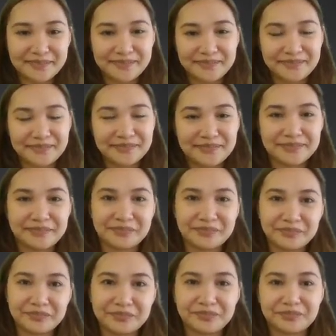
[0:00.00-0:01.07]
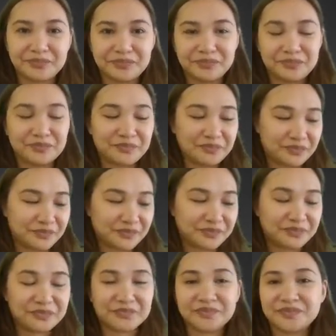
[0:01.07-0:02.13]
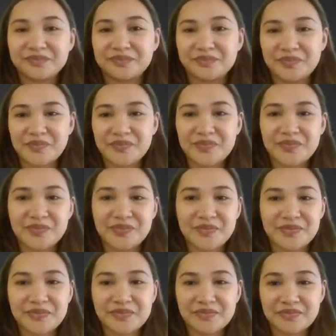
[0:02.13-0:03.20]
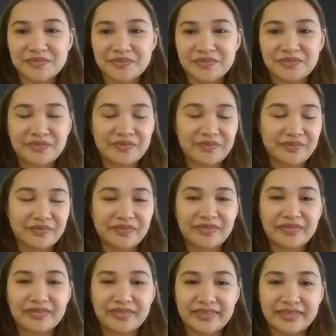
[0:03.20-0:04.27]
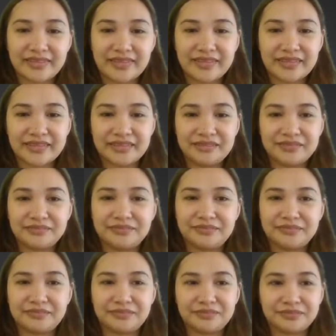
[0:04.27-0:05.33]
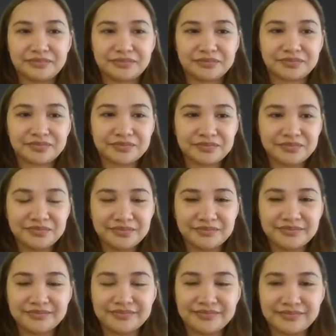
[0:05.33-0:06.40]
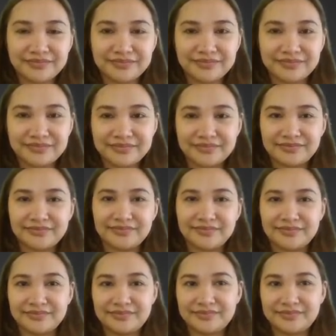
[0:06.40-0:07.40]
[no speech]